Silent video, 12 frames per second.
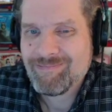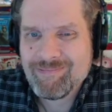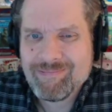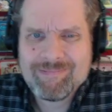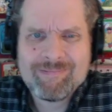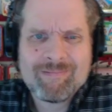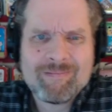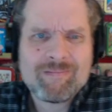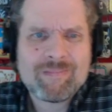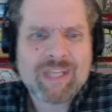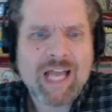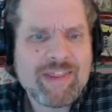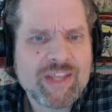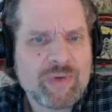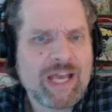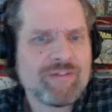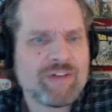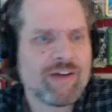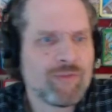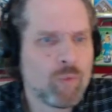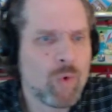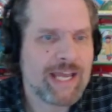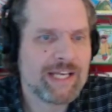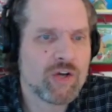I think we have enough
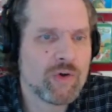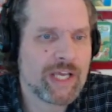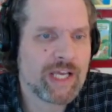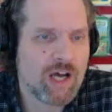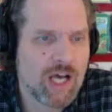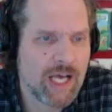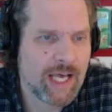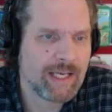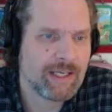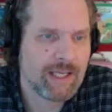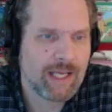white going on